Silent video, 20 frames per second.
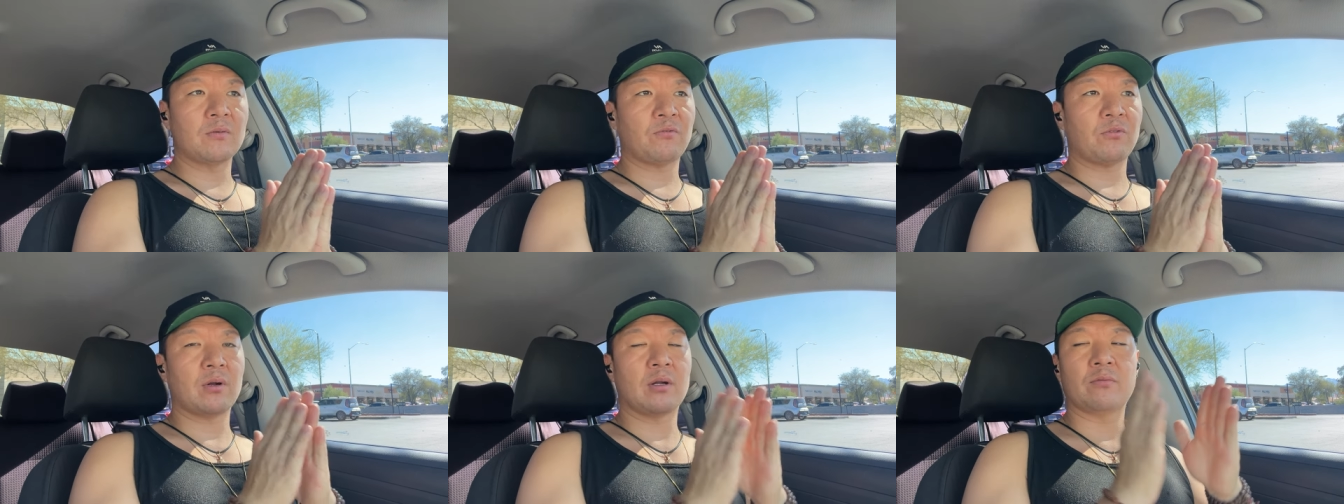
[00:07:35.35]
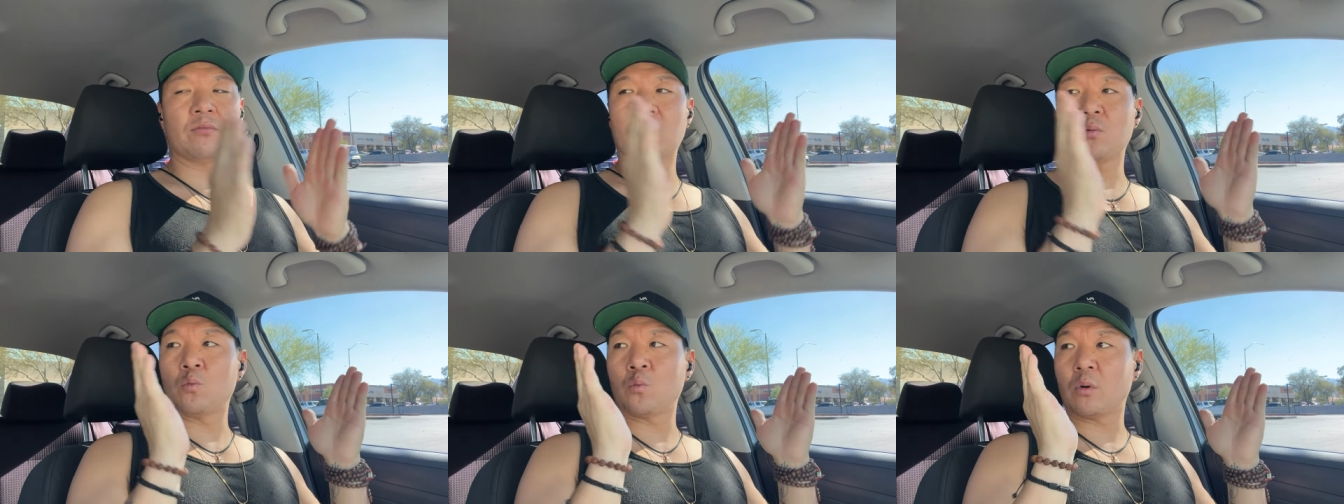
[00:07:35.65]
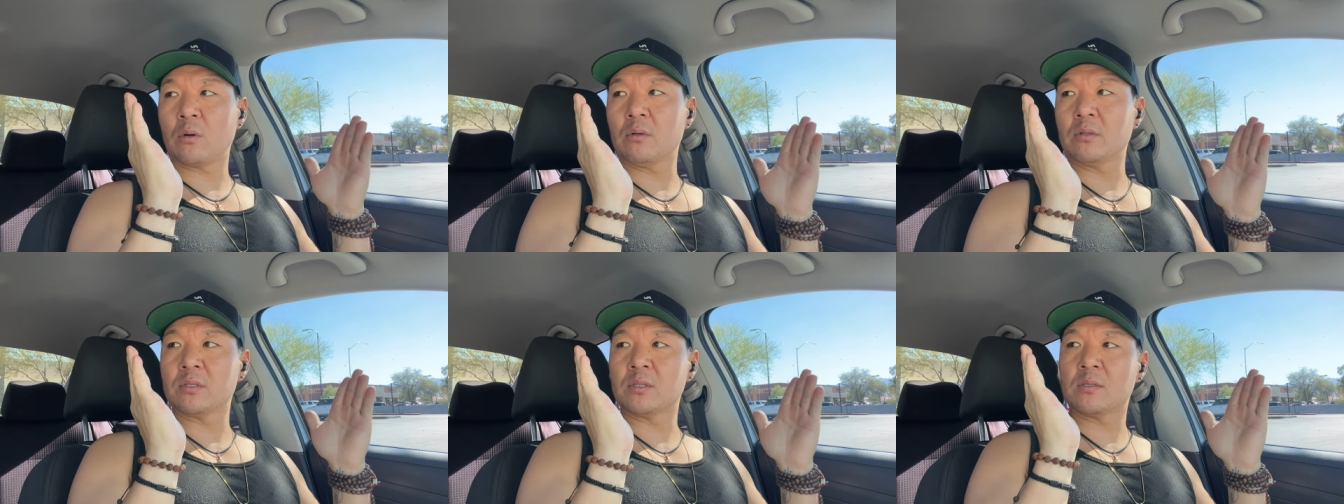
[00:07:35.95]
front of the
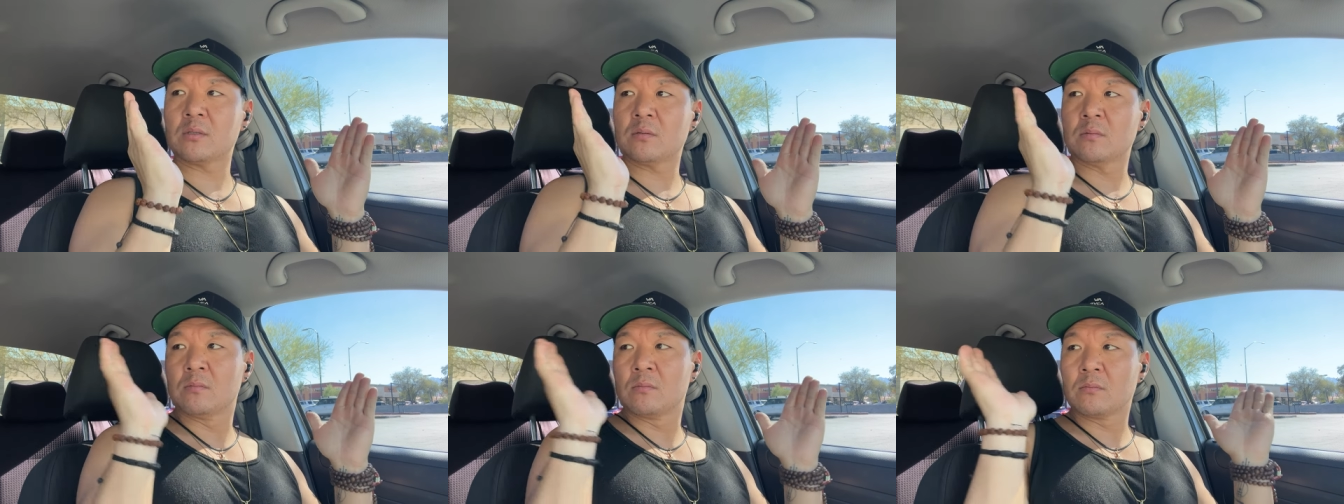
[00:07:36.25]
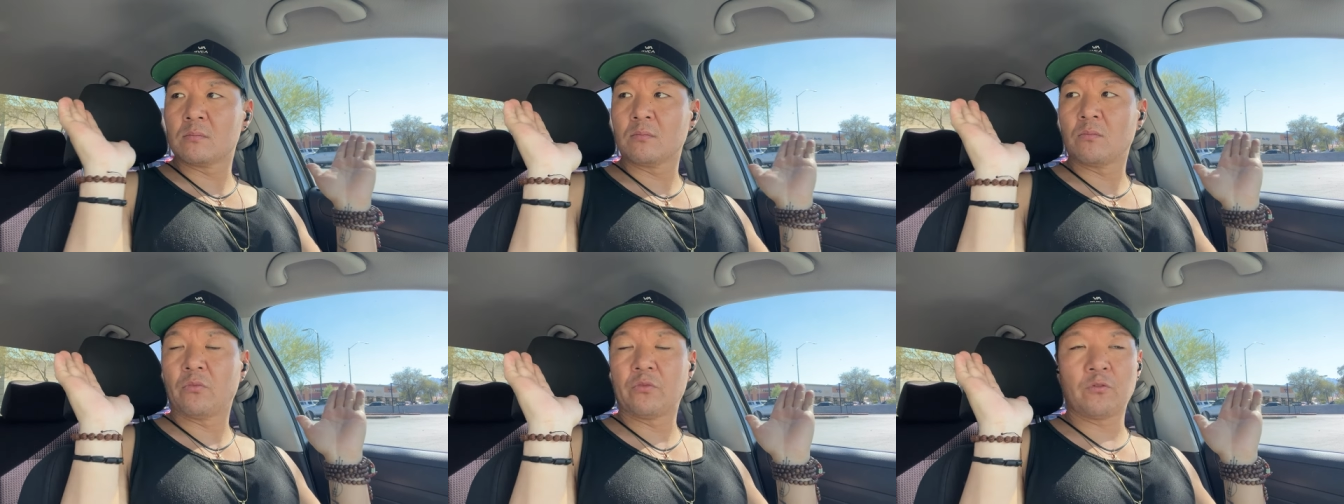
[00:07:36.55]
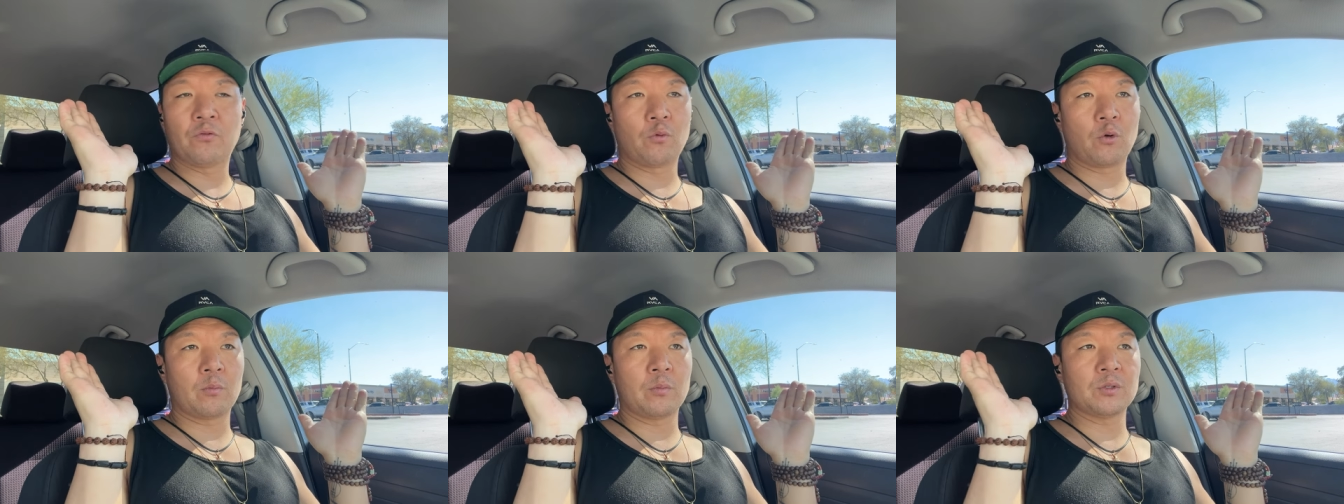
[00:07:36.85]
world's
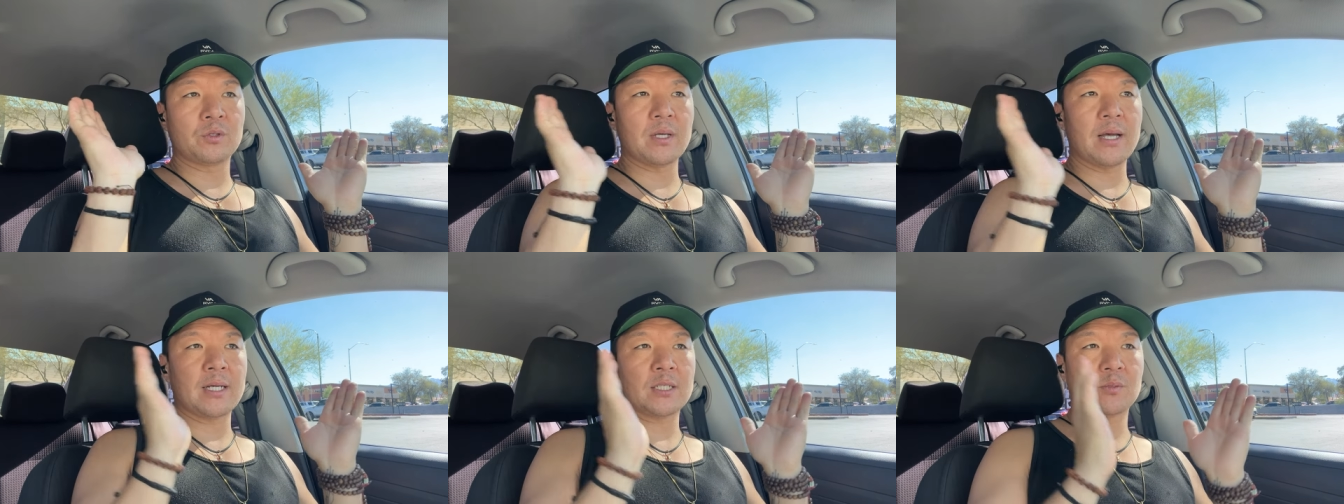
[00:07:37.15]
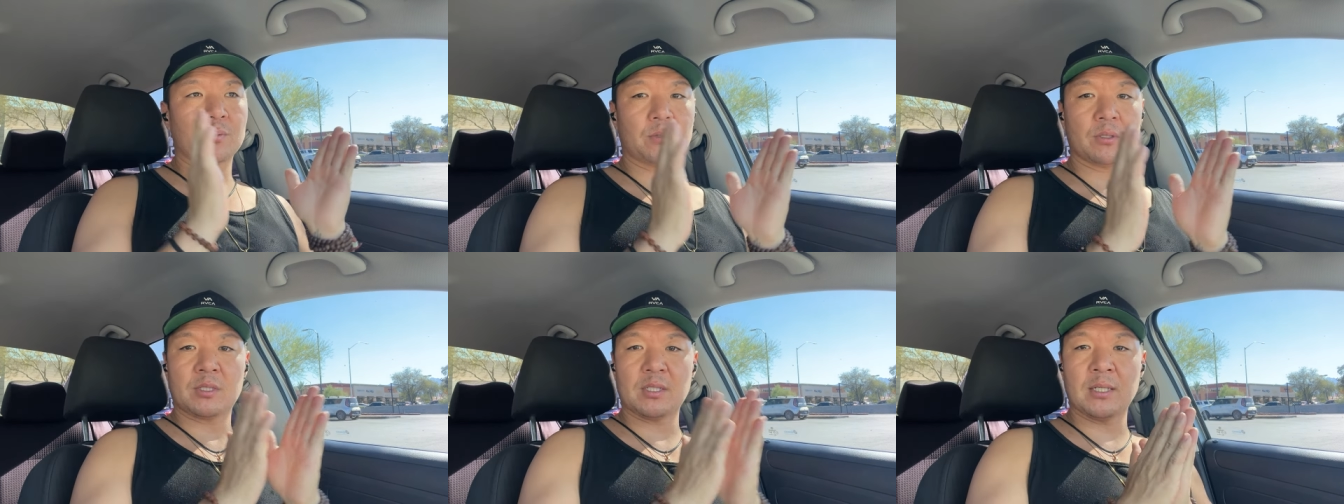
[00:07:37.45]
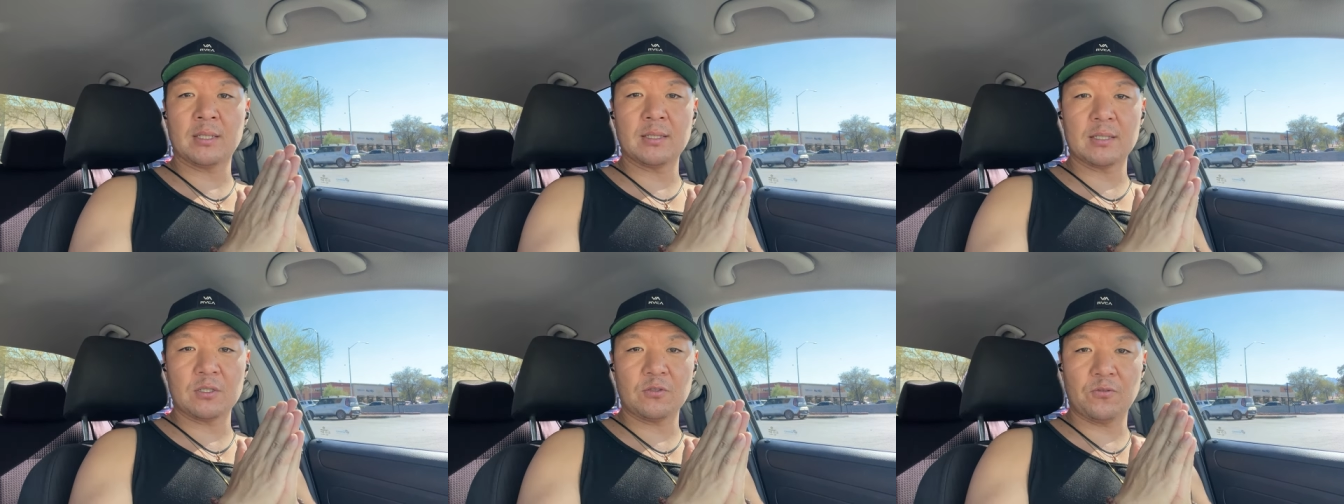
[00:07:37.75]
foremost experts
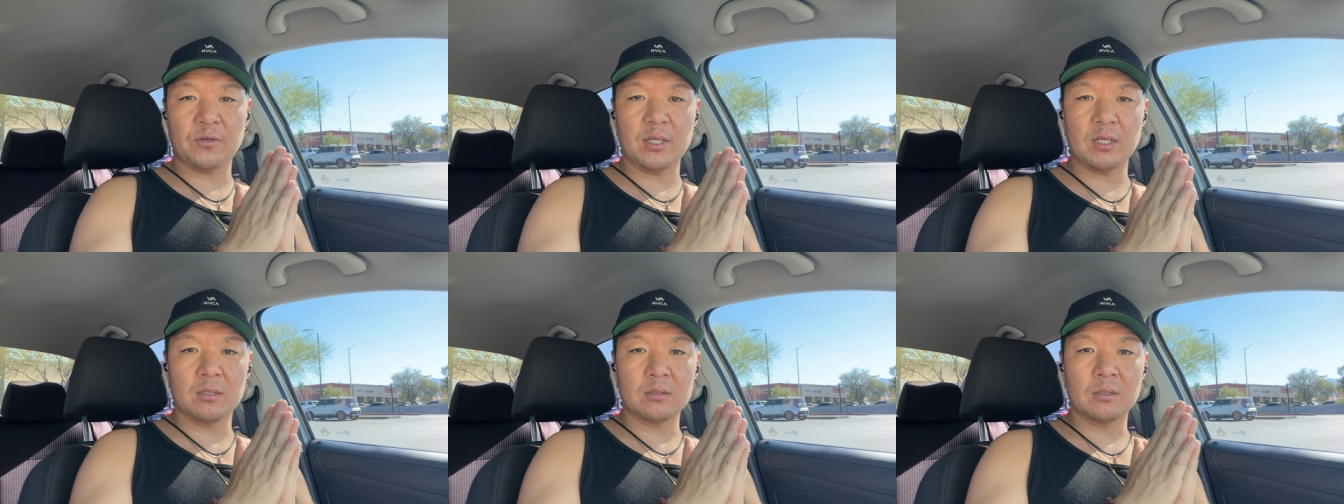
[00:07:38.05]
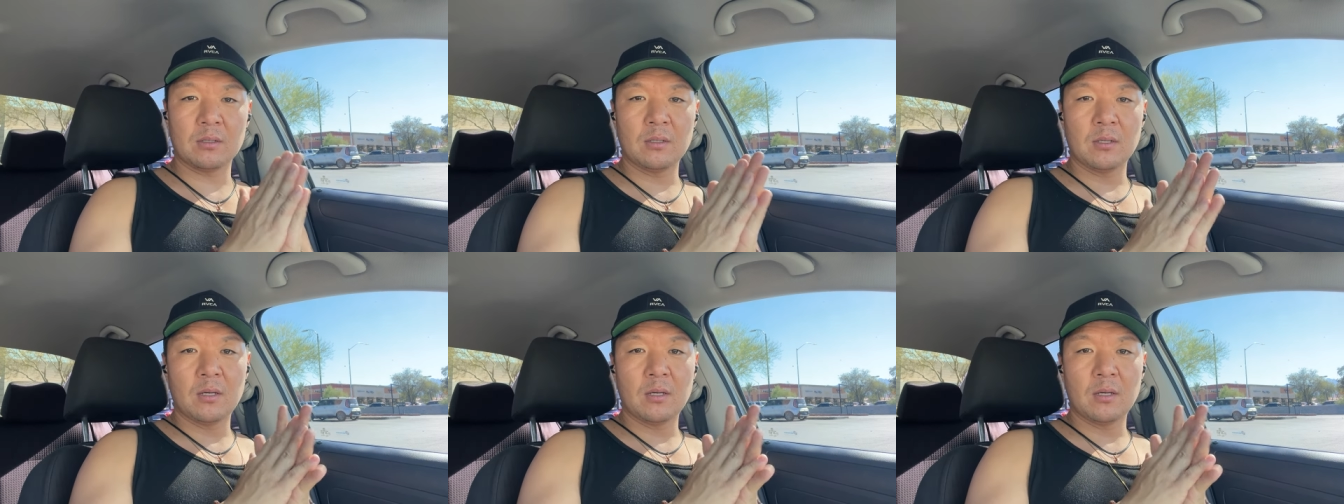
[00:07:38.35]
in this field.